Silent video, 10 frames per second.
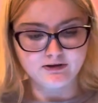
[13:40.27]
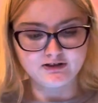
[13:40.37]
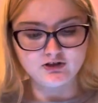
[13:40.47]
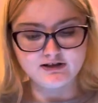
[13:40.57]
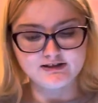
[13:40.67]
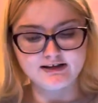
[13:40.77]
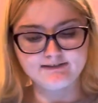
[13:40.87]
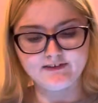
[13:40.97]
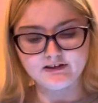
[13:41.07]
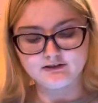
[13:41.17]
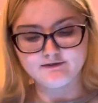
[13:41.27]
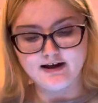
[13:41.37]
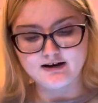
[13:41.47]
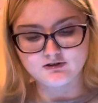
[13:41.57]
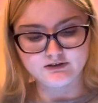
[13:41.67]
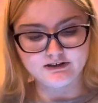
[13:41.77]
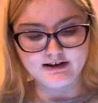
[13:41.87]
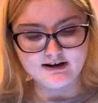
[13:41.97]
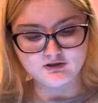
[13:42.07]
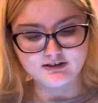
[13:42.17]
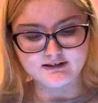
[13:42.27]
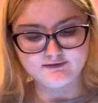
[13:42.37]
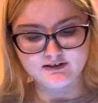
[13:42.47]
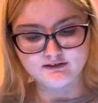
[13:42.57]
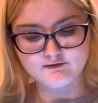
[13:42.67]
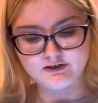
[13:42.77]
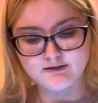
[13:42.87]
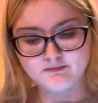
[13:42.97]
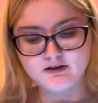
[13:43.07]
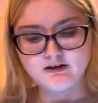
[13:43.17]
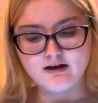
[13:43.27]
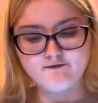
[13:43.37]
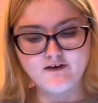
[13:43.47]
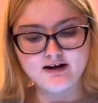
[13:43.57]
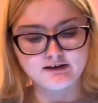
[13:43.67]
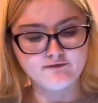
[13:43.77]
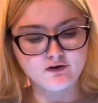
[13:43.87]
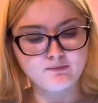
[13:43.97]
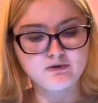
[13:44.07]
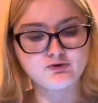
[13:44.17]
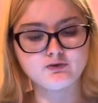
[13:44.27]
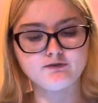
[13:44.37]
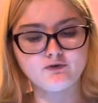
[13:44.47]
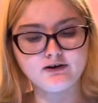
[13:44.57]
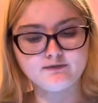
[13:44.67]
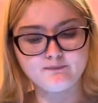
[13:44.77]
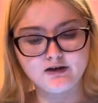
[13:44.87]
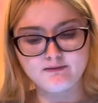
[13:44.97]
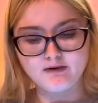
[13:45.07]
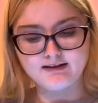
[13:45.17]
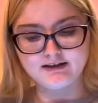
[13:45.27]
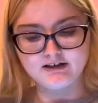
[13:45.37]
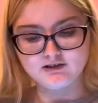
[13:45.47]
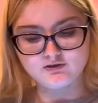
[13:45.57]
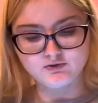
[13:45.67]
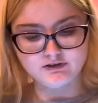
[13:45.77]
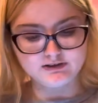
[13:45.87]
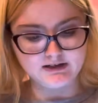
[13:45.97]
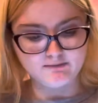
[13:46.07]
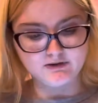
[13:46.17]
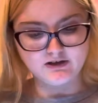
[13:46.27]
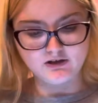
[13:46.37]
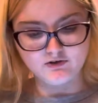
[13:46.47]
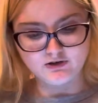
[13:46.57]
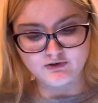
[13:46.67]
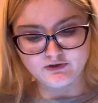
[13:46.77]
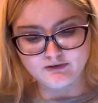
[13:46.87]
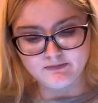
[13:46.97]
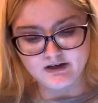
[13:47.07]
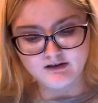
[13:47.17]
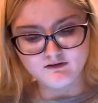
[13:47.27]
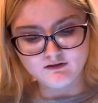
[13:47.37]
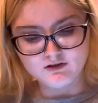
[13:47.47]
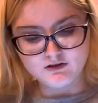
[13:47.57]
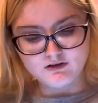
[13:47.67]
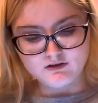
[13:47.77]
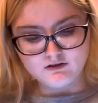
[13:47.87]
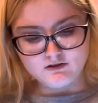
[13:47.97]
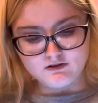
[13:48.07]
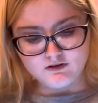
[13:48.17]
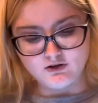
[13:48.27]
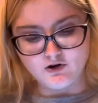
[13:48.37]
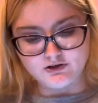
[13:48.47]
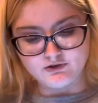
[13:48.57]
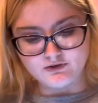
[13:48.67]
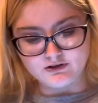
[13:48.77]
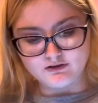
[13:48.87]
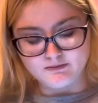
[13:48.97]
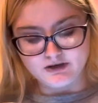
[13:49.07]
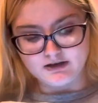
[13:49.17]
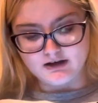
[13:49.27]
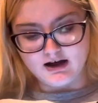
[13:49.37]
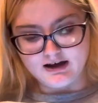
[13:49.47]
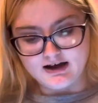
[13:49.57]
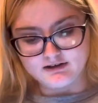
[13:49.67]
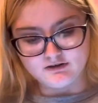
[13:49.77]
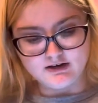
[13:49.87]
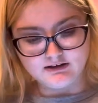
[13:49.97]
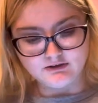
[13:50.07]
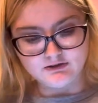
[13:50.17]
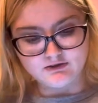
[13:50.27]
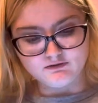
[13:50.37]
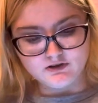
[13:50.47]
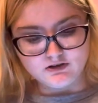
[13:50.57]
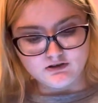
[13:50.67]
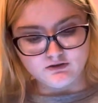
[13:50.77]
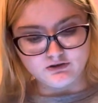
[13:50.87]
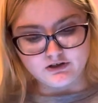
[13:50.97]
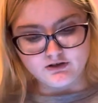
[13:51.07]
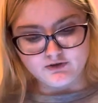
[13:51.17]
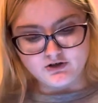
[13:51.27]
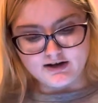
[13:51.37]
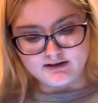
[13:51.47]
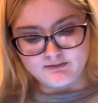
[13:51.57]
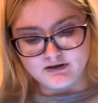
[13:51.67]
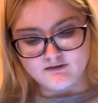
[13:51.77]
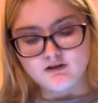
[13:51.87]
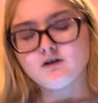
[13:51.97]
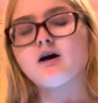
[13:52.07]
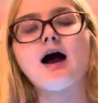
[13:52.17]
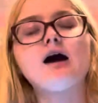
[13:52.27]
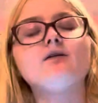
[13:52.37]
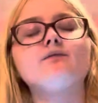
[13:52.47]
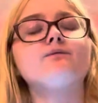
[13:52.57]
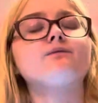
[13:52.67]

Plus, Jesse has feelings for Ashley, and Ashley has feelings for him. In fact, if from a mutual friend of me and my lady is doing the same thing you are doing to me, and I had to tell her, look, you rejected me. How?